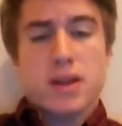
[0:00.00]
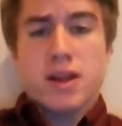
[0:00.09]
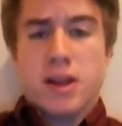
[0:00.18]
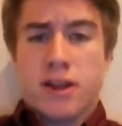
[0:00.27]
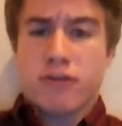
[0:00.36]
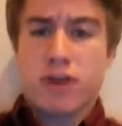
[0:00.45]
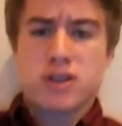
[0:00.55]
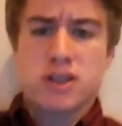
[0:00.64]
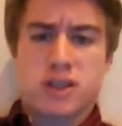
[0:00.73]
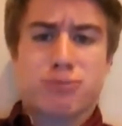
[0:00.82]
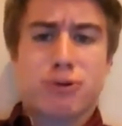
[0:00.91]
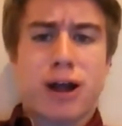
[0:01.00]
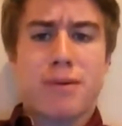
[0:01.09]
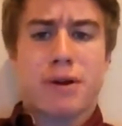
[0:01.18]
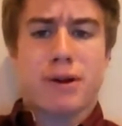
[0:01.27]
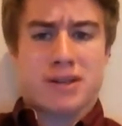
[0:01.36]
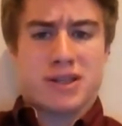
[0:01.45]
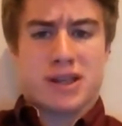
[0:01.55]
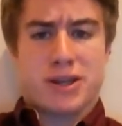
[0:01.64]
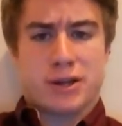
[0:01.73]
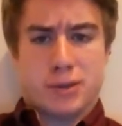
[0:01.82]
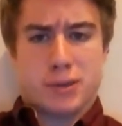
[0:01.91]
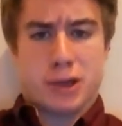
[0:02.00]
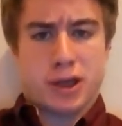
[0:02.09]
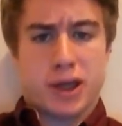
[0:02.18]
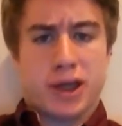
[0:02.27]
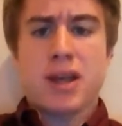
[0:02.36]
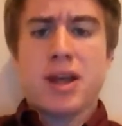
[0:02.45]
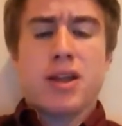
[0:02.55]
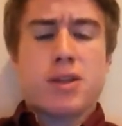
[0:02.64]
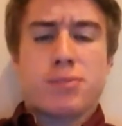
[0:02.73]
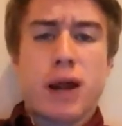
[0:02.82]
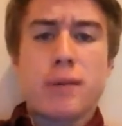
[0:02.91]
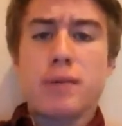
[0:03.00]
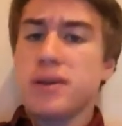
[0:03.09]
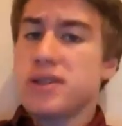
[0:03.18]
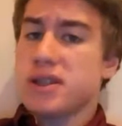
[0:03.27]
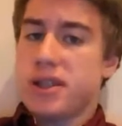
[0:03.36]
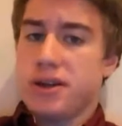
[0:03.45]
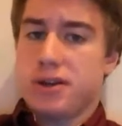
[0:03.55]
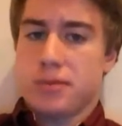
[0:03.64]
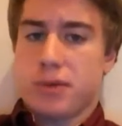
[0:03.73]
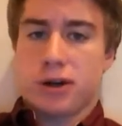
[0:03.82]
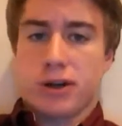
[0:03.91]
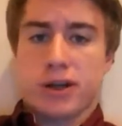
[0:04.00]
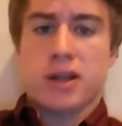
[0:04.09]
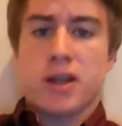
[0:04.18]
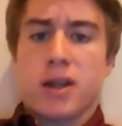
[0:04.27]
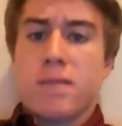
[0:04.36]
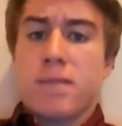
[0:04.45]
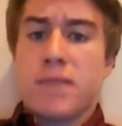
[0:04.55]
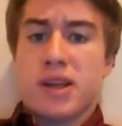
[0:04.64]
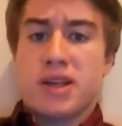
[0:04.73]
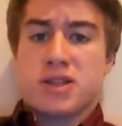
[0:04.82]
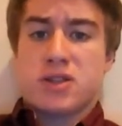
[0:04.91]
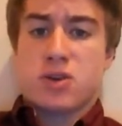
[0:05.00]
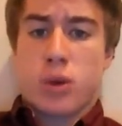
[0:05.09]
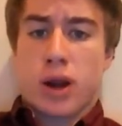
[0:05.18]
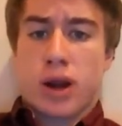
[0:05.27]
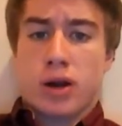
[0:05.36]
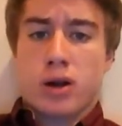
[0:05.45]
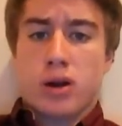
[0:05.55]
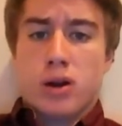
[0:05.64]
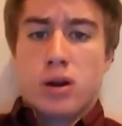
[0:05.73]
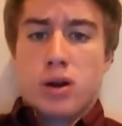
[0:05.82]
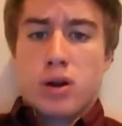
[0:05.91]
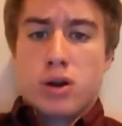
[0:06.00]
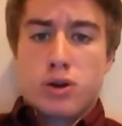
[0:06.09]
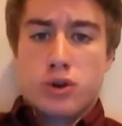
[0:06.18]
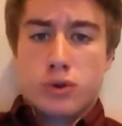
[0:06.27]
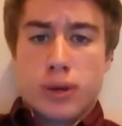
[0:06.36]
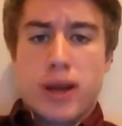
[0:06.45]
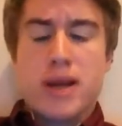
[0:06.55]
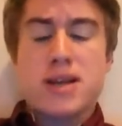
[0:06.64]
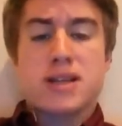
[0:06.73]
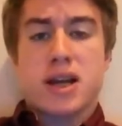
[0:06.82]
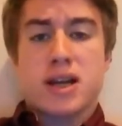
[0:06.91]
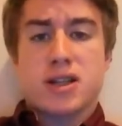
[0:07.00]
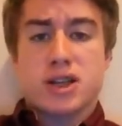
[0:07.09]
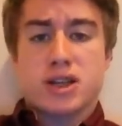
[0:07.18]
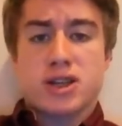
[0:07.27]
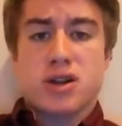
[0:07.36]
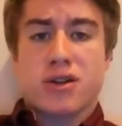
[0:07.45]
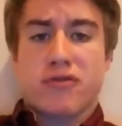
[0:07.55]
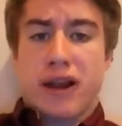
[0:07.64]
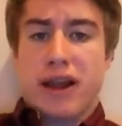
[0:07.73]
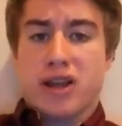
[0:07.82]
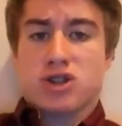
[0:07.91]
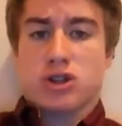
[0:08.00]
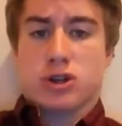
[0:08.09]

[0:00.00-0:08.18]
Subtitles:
The first is the primary security market. The primary security market is where you raise additional financial